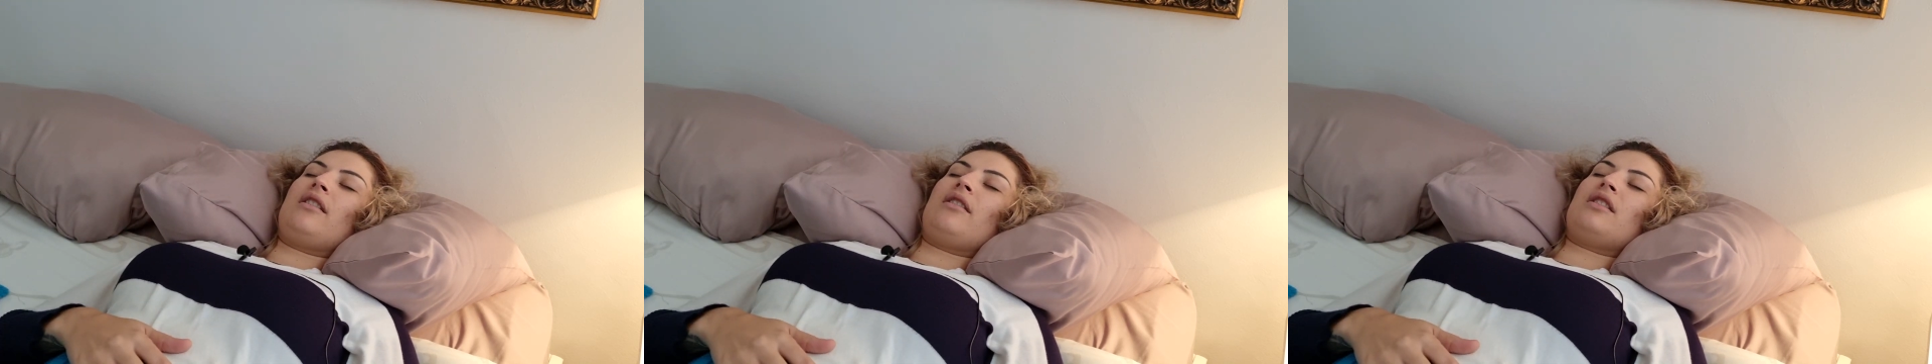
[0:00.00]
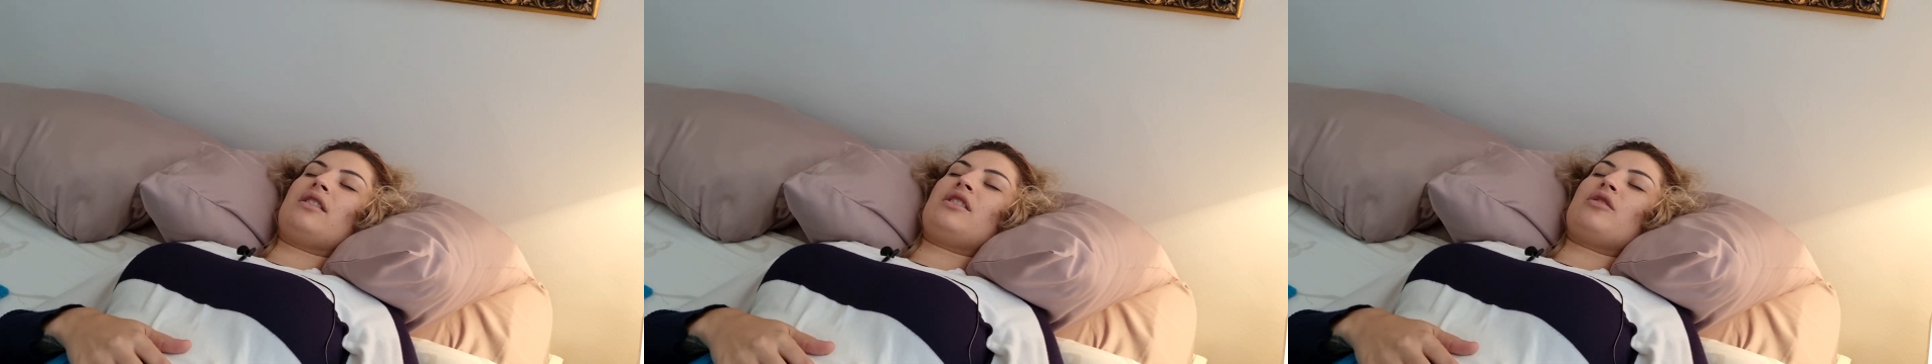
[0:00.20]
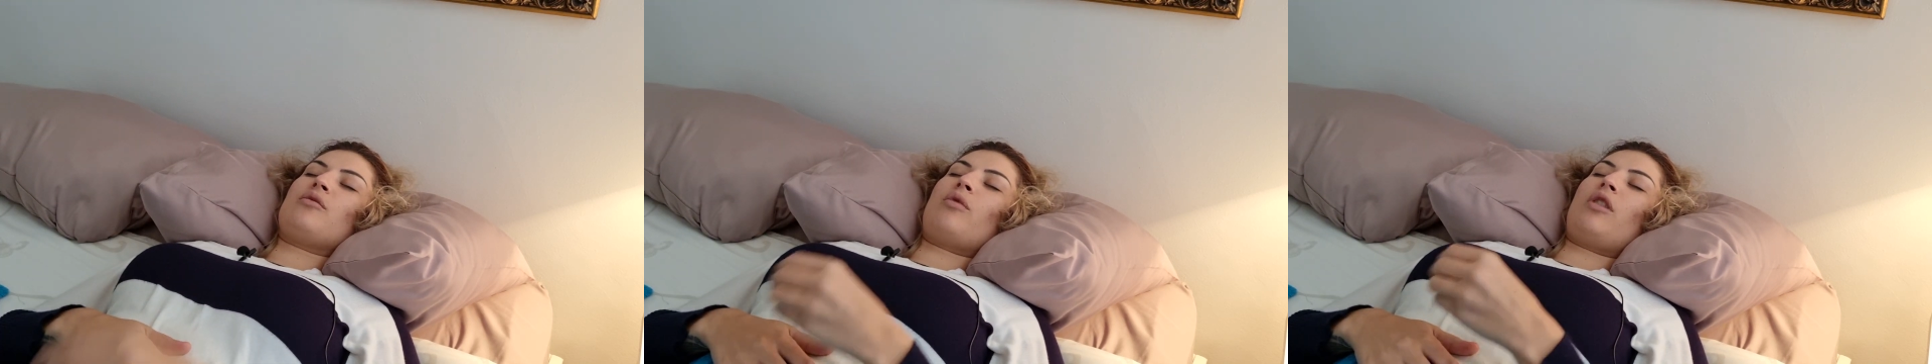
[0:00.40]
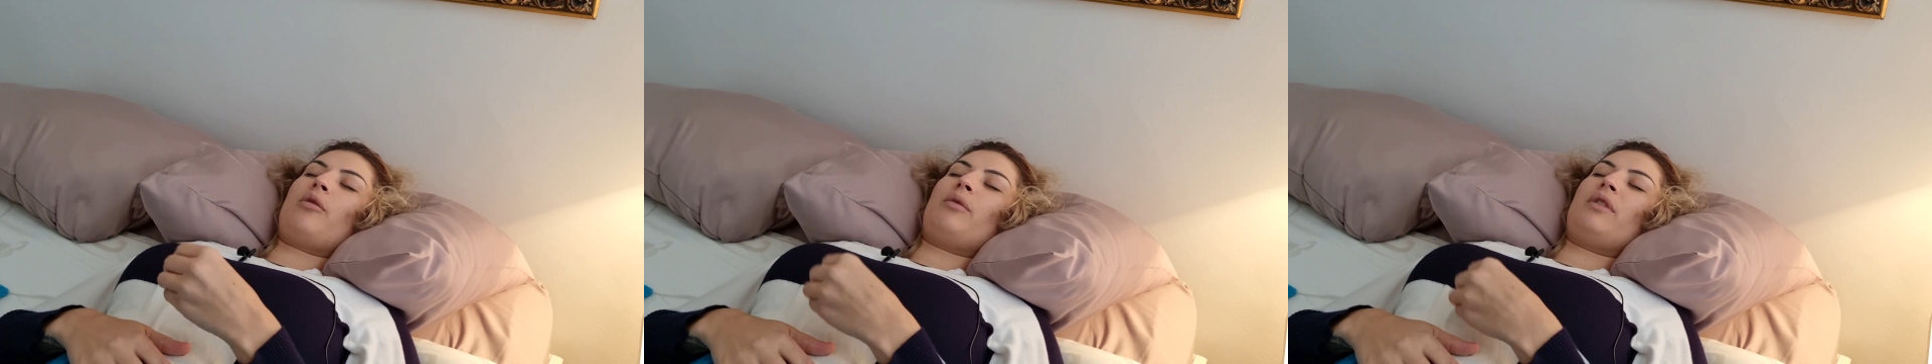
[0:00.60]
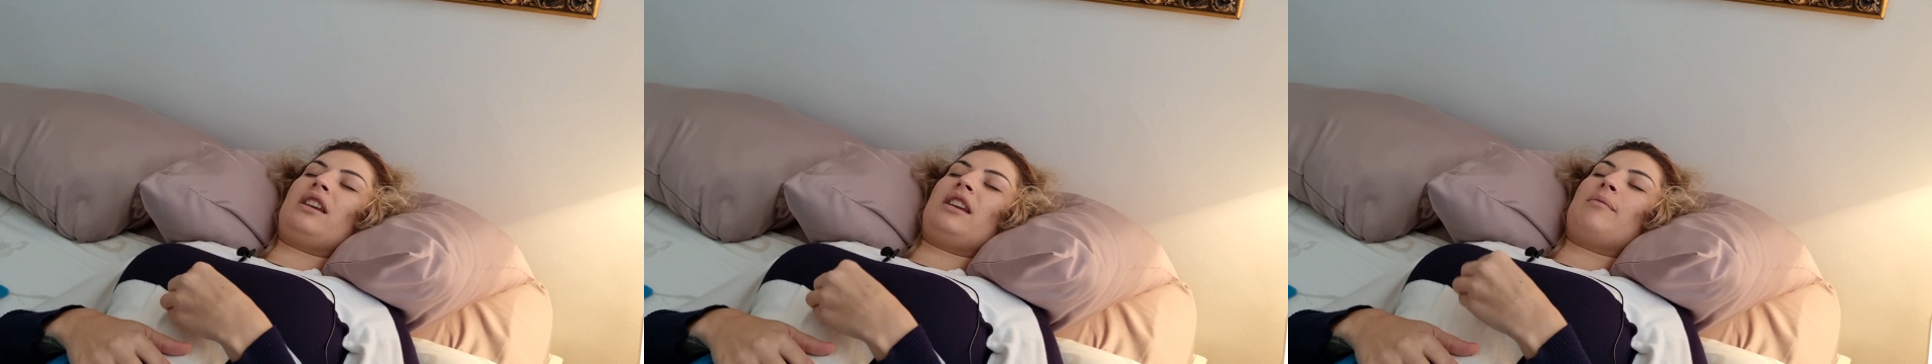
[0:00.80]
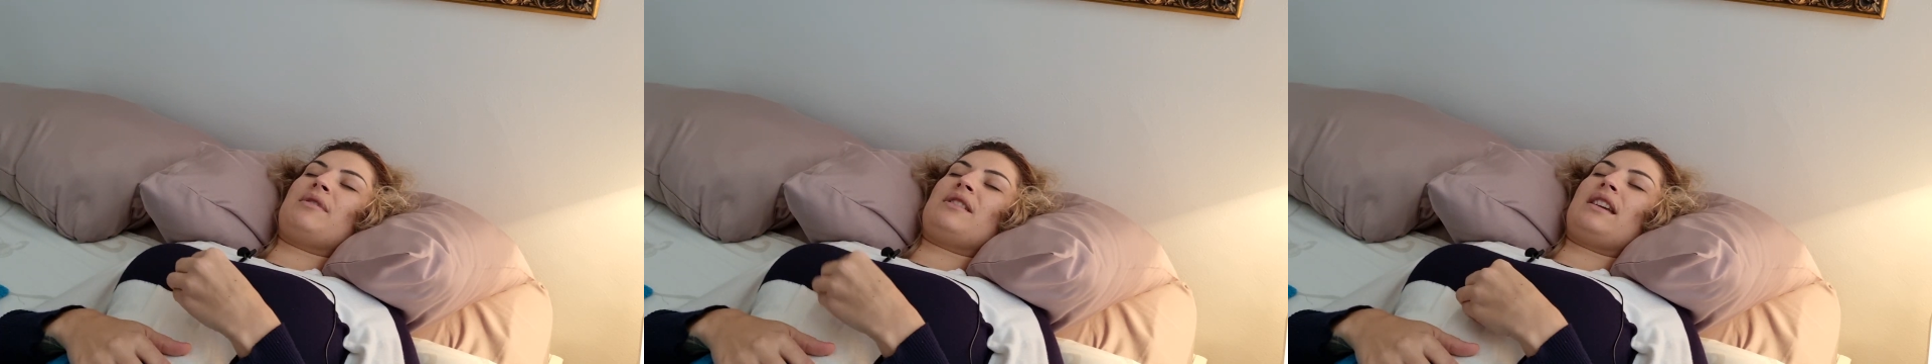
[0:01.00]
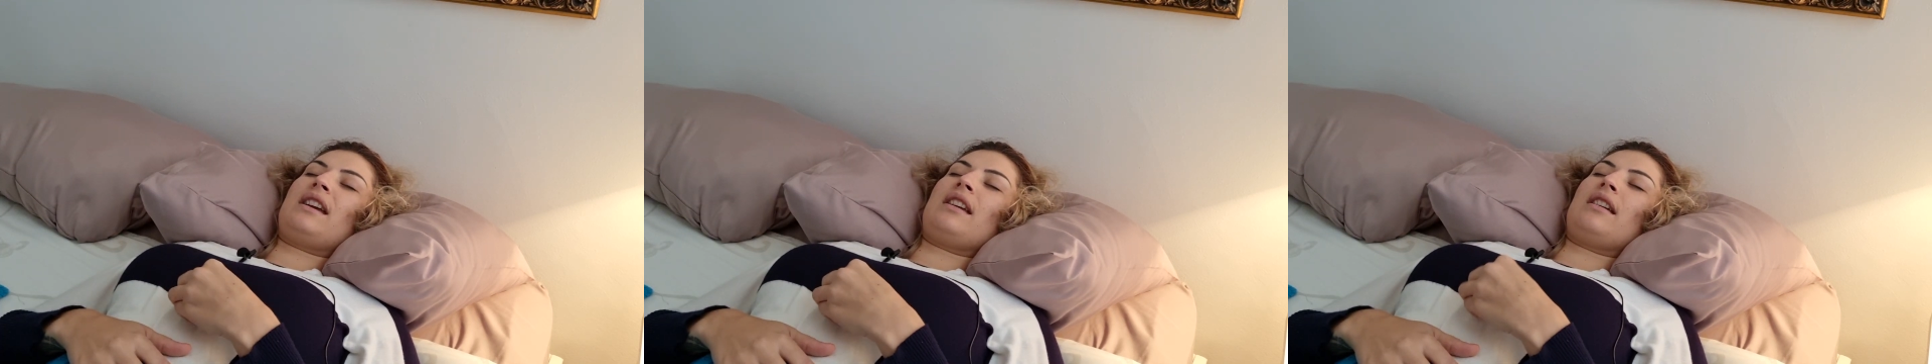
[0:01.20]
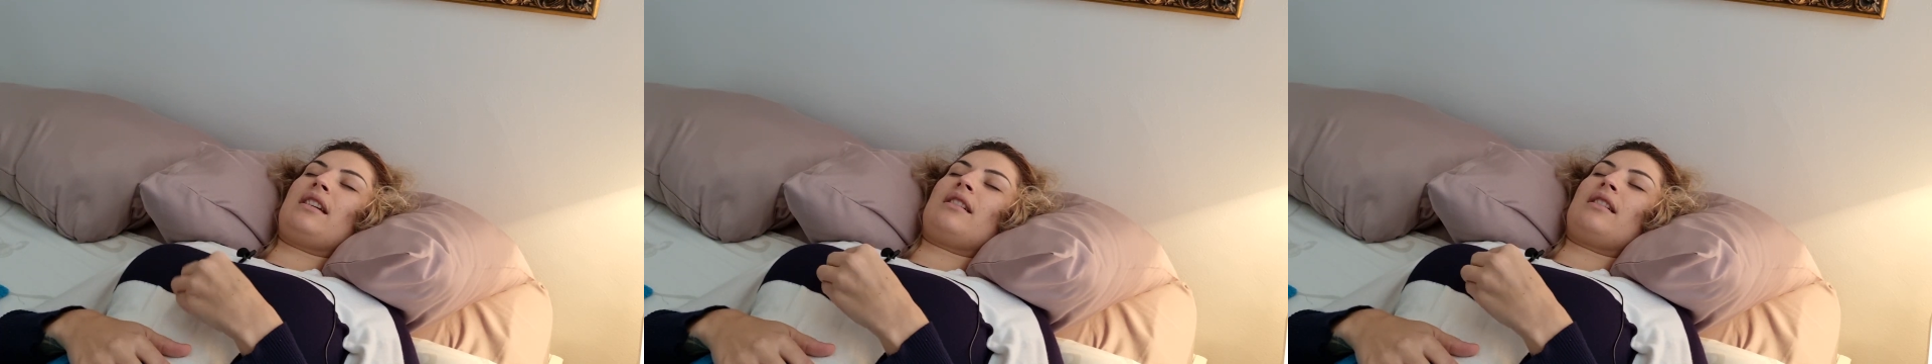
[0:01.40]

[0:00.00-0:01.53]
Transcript: This is why we keep saying